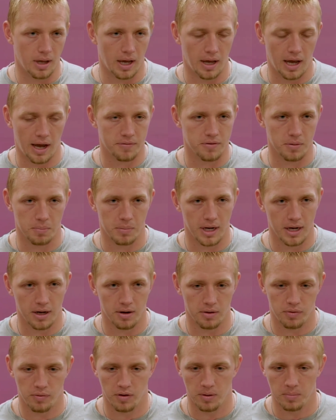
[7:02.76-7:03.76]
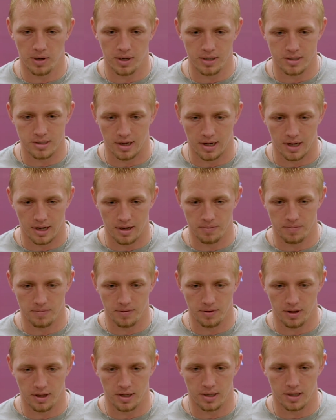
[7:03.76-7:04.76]
after being here 3 months, I kind of
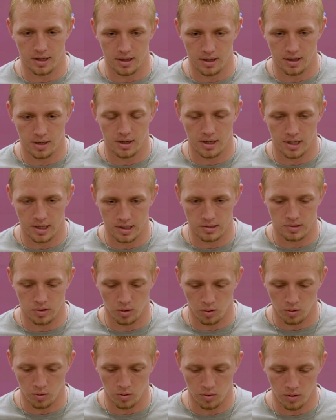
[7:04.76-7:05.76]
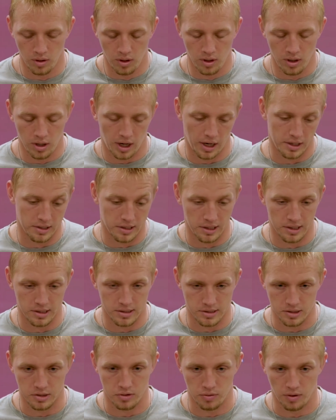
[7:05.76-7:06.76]
feel like his whole idea
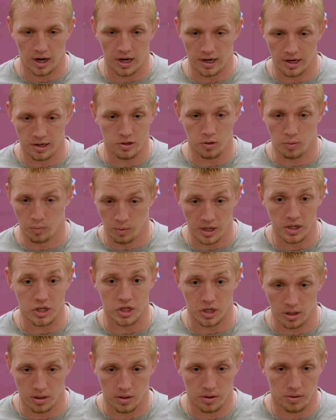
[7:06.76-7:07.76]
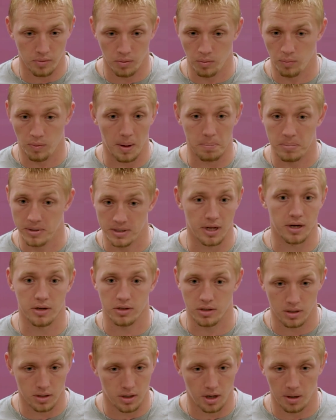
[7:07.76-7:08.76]
is to train intuition through
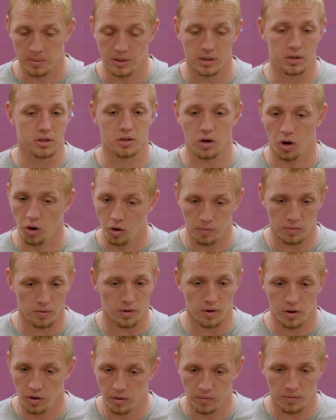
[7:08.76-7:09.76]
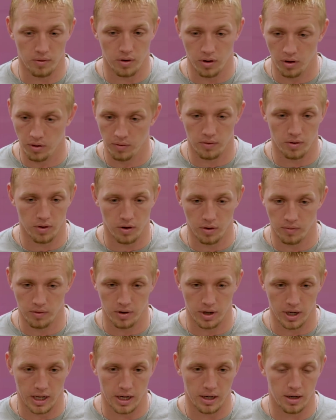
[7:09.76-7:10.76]
repetition. I mean, just over and over and over and over
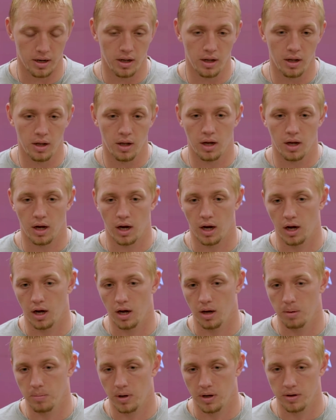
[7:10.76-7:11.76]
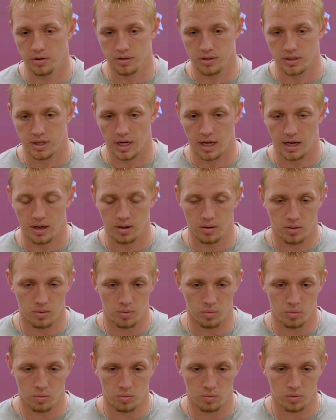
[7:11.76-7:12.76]
again, understand,
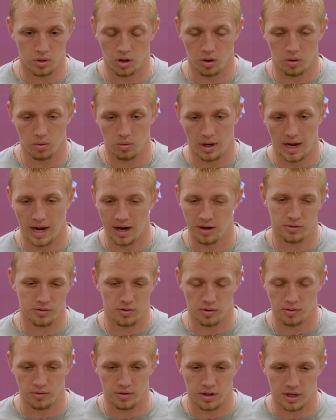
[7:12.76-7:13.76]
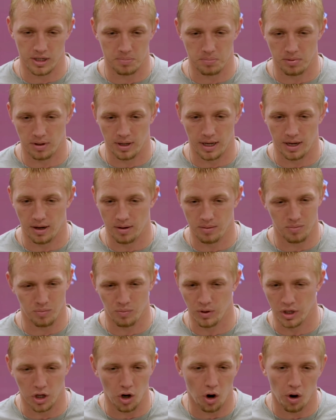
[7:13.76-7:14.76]
you know, how certain things play out
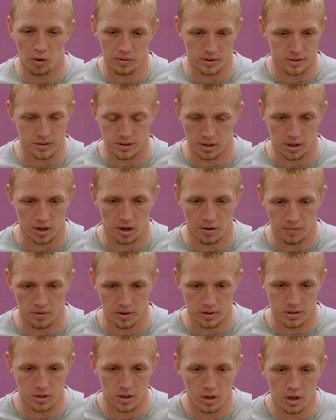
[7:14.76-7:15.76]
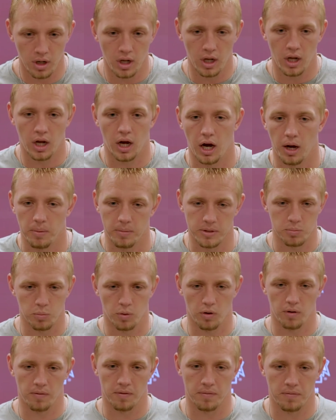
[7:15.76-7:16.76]
regardless of coverage. It's
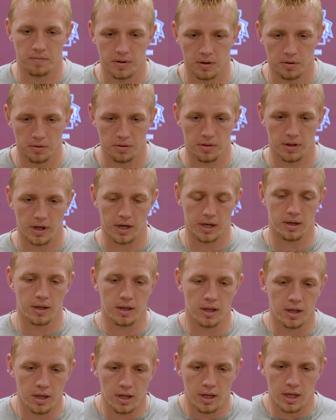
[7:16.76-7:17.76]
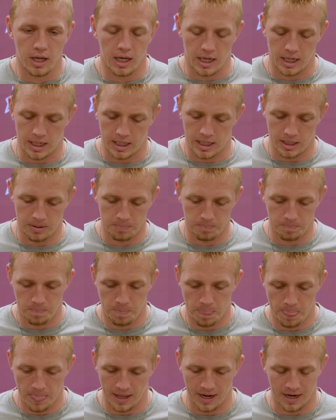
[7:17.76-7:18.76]
more of a feel thing. And
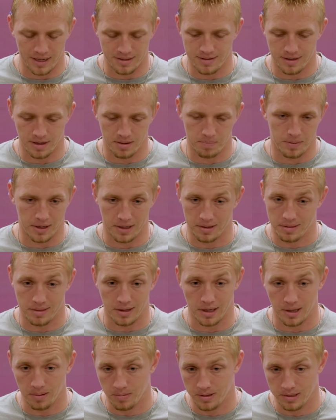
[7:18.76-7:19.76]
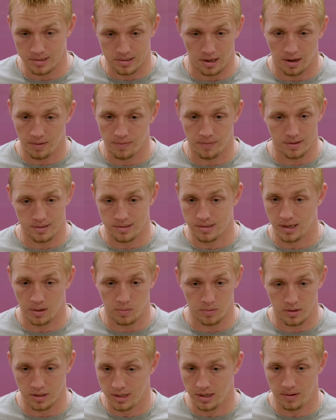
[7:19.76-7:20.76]
I'd say a big theme in this offense,
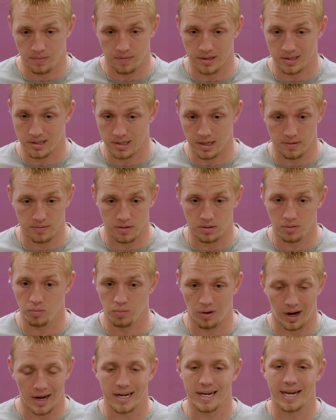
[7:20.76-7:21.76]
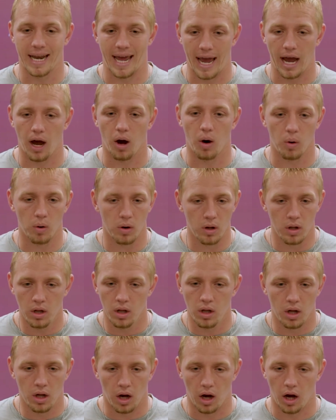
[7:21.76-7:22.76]
take what the defense gives you right now,
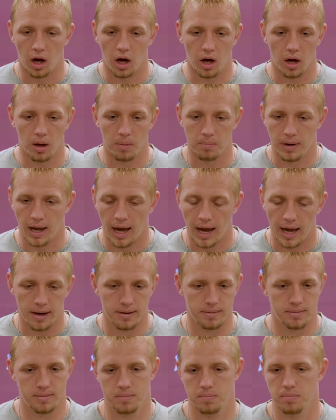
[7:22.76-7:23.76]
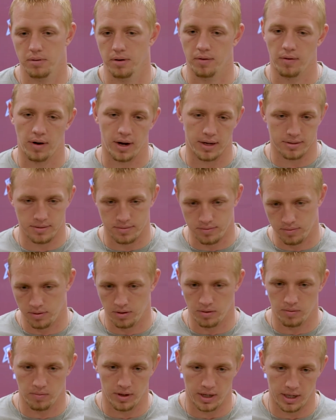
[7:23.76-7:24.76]
not progress through
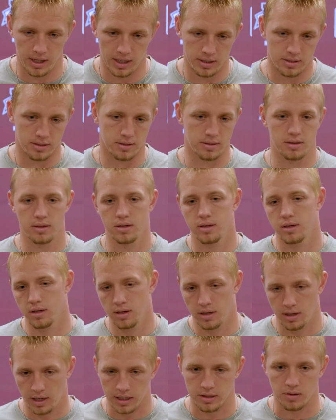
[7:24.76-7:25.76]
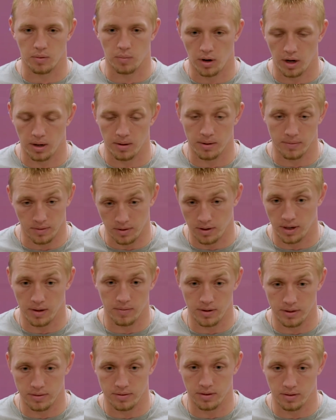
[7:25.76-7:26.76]
your reads and hit the runner. If they're
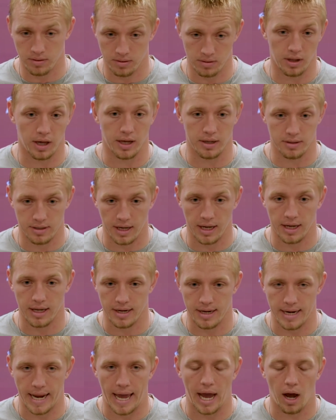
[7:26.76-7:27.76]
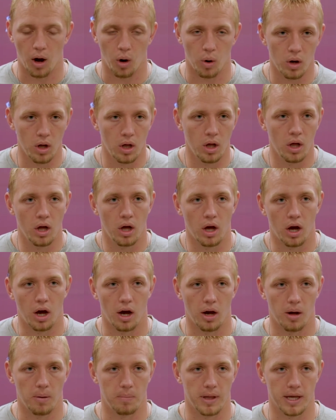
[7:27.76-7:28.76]
giving it to, like, take it now.
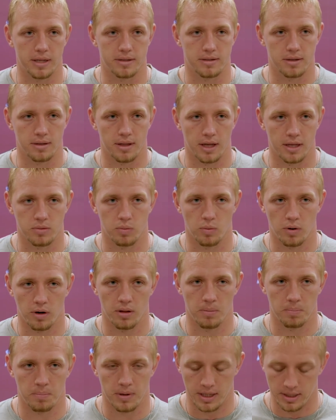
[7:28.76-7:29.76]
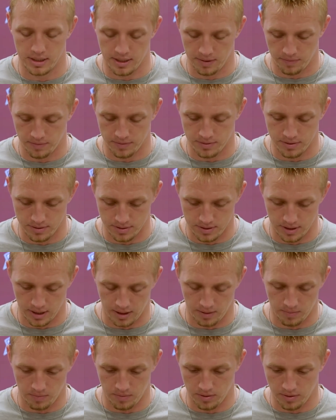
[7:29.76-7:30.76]
That's one of the big differences that
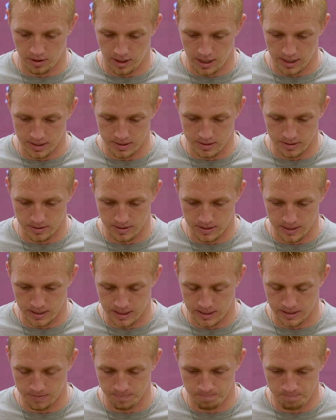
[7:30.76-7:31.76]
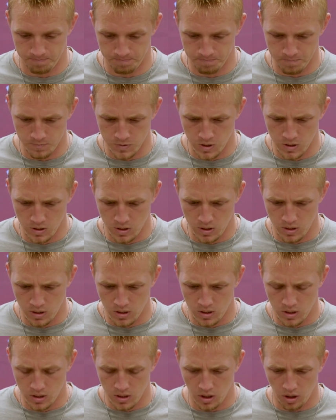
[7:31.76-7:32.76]
I realized. And,
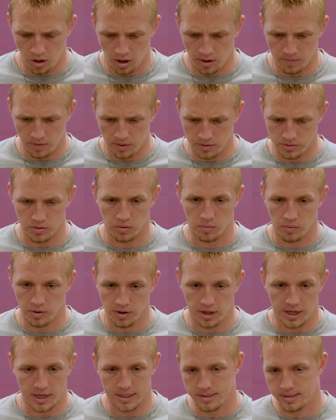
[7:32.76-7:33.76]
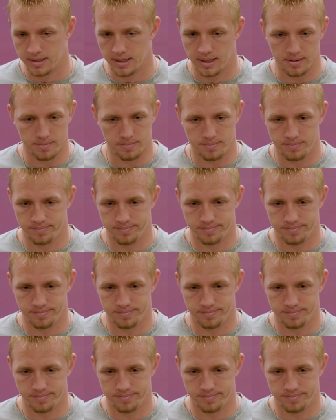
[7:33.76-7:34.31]
you know, I've also realized that